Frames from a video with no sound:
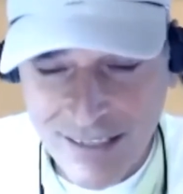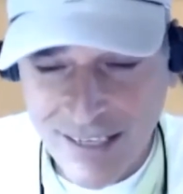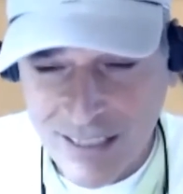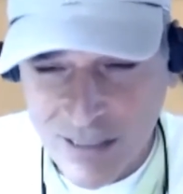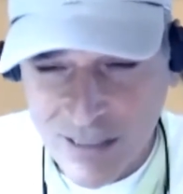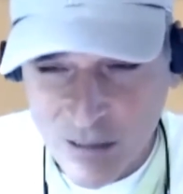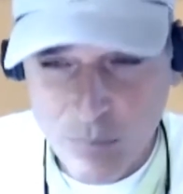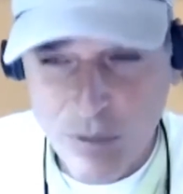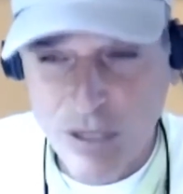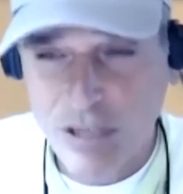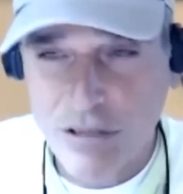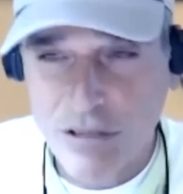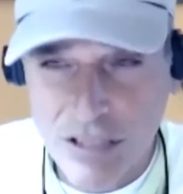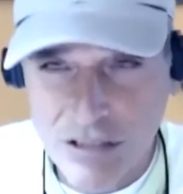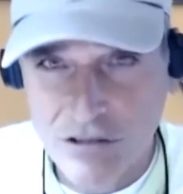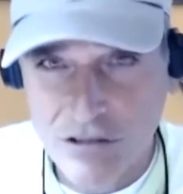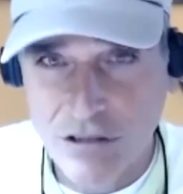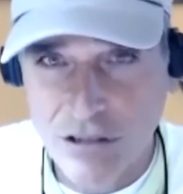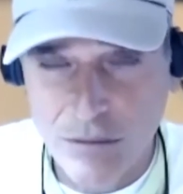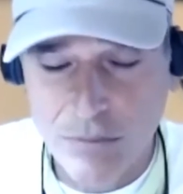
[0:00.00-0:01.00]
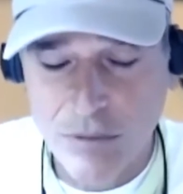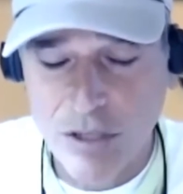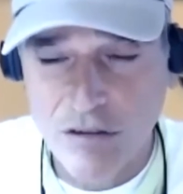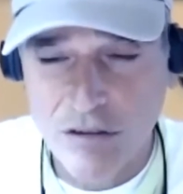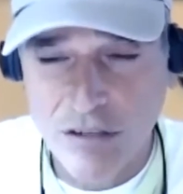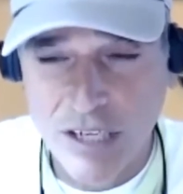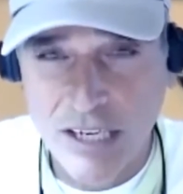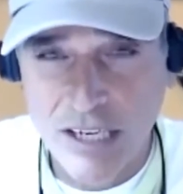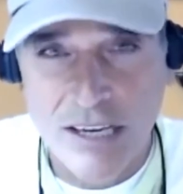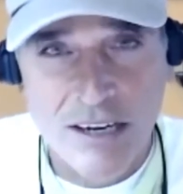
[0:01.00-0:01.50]
experiencer
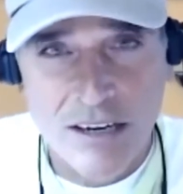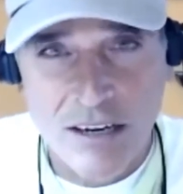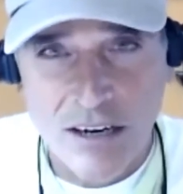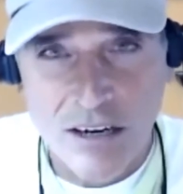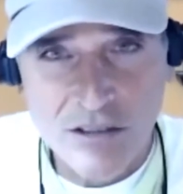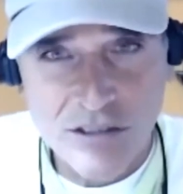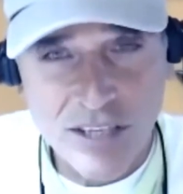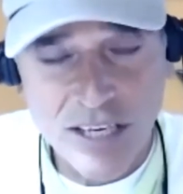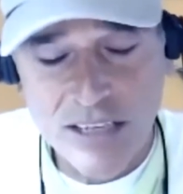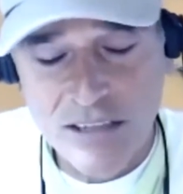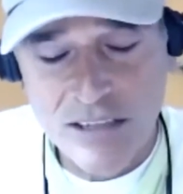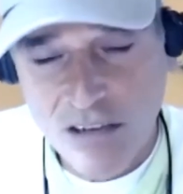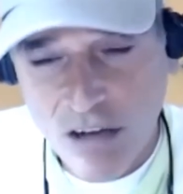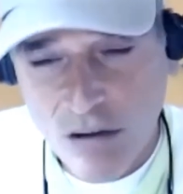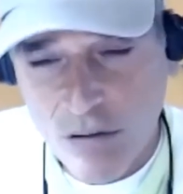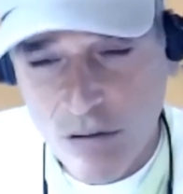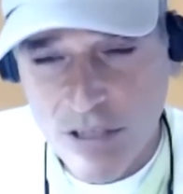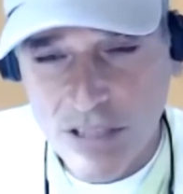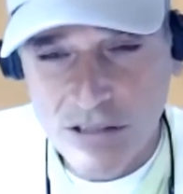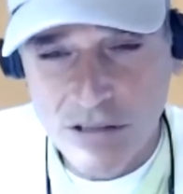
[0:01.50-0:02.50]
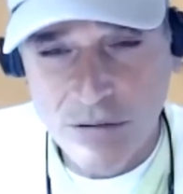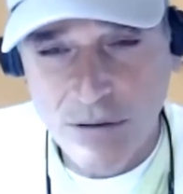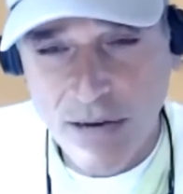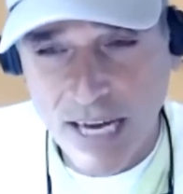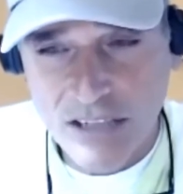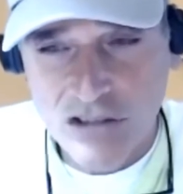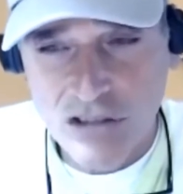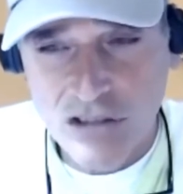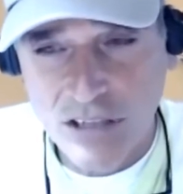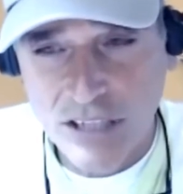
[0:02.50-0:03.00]
community, Her saying, no, these are
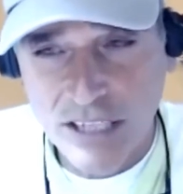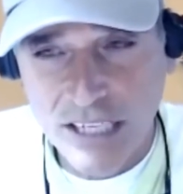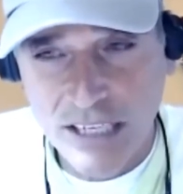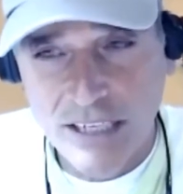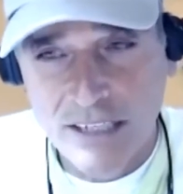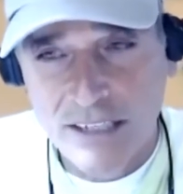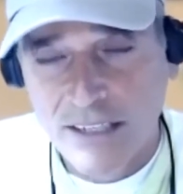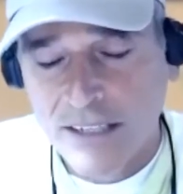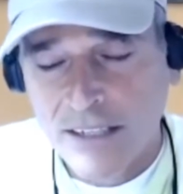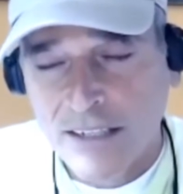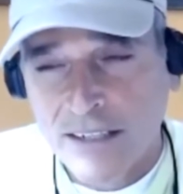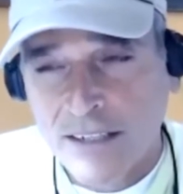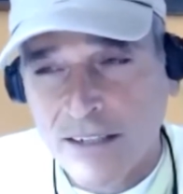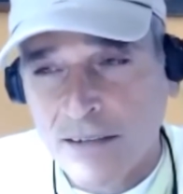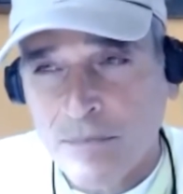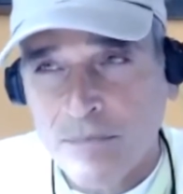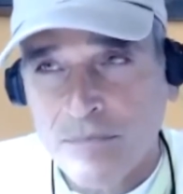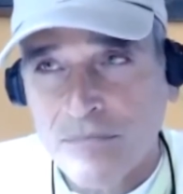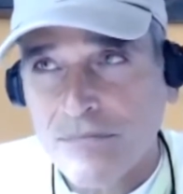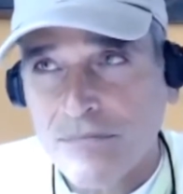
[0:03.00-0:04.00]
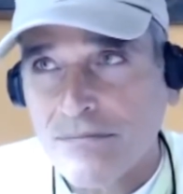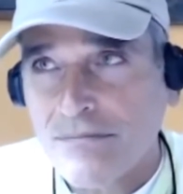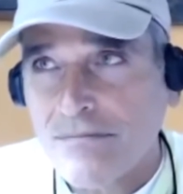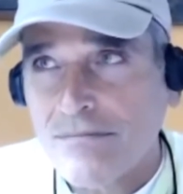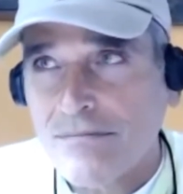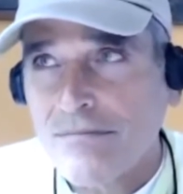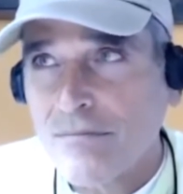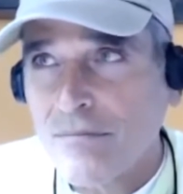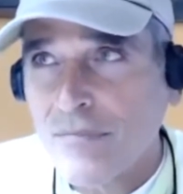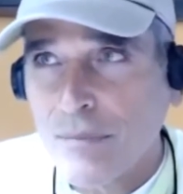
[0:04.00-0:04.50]
actually
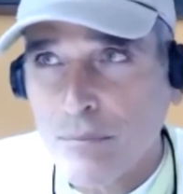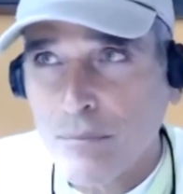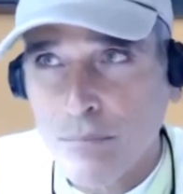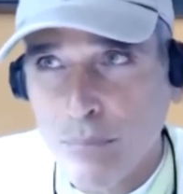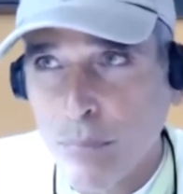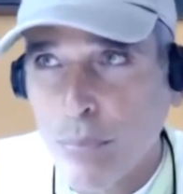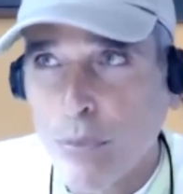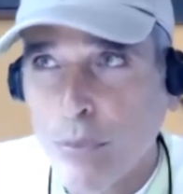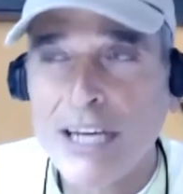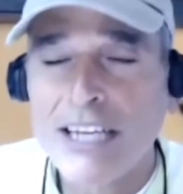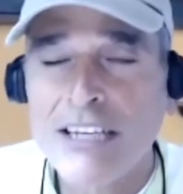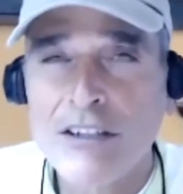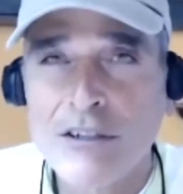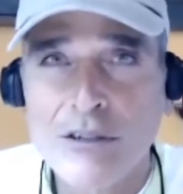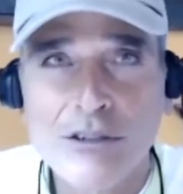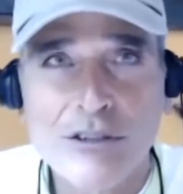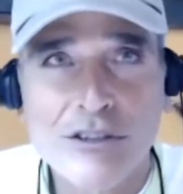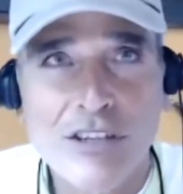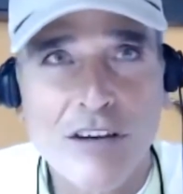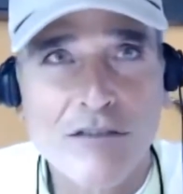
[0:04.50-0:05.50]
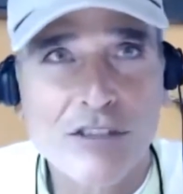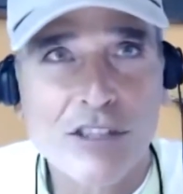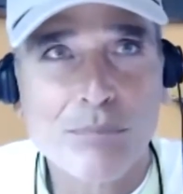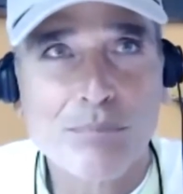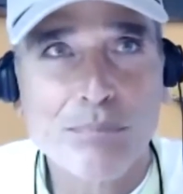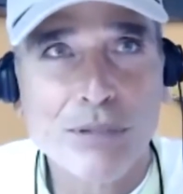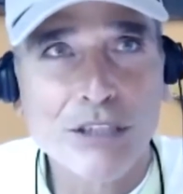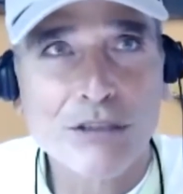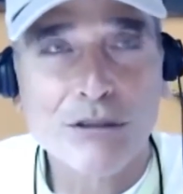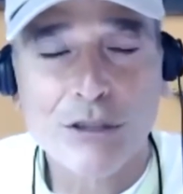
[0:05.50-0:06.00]
bringers of
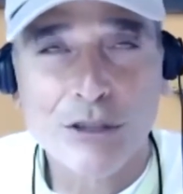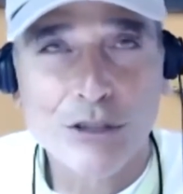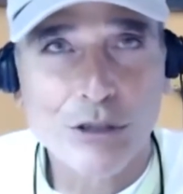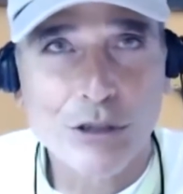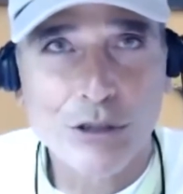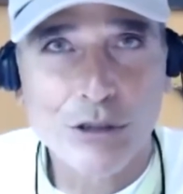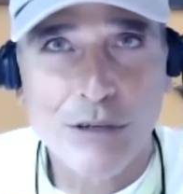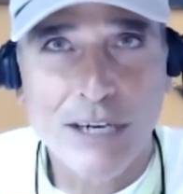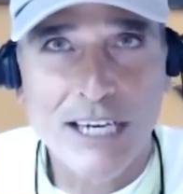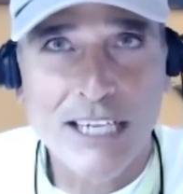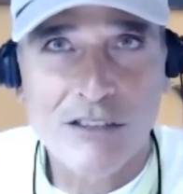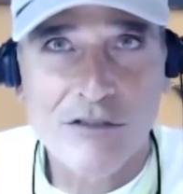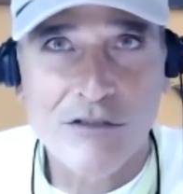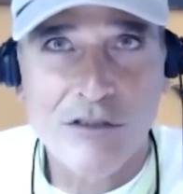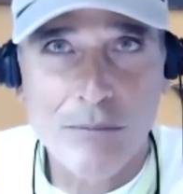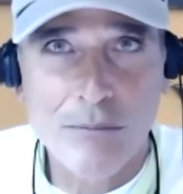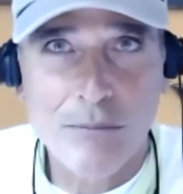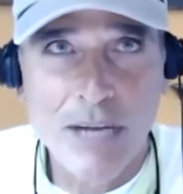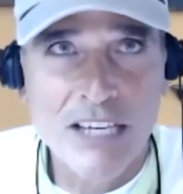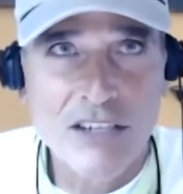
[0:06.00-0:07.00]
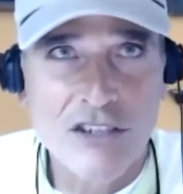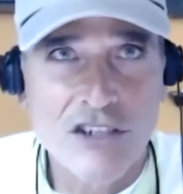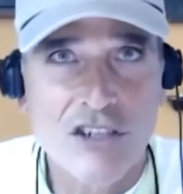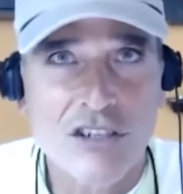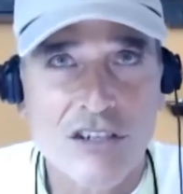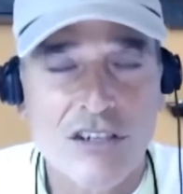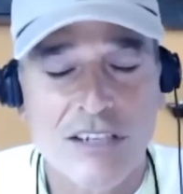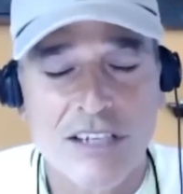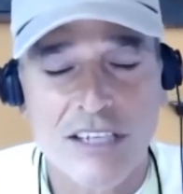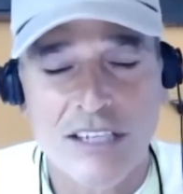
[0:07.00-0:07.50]
spiritual
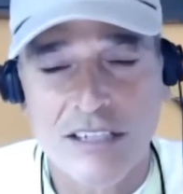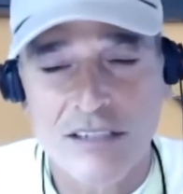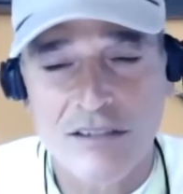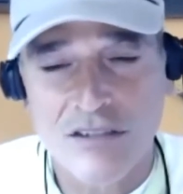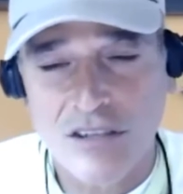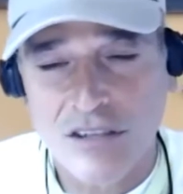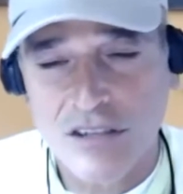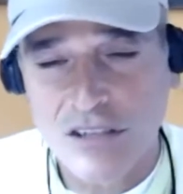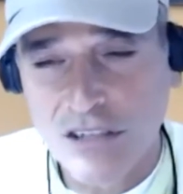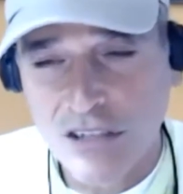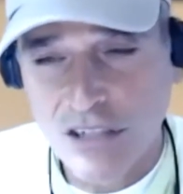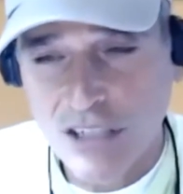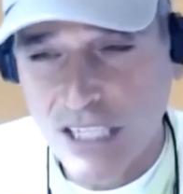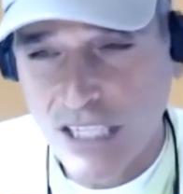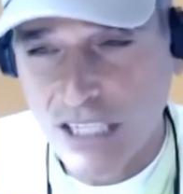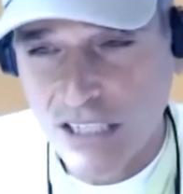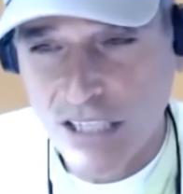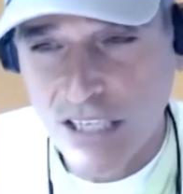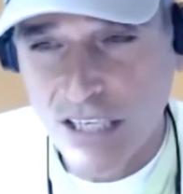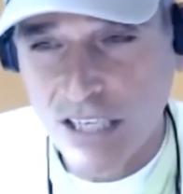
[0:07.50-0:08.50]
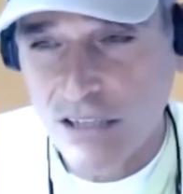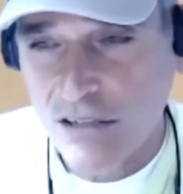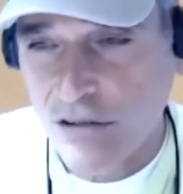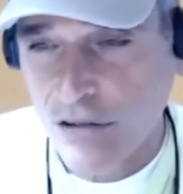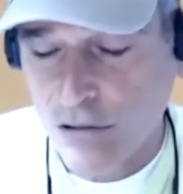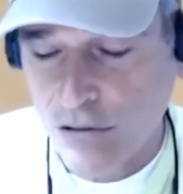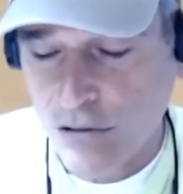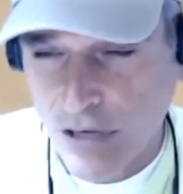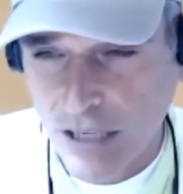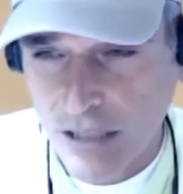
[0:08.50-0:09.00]
transformation, and it's a good ET, and
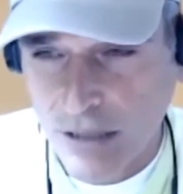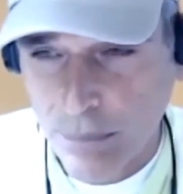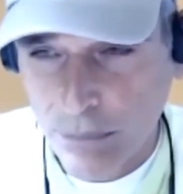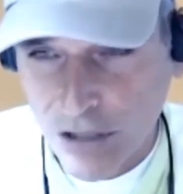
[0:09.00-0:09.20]
they're trying to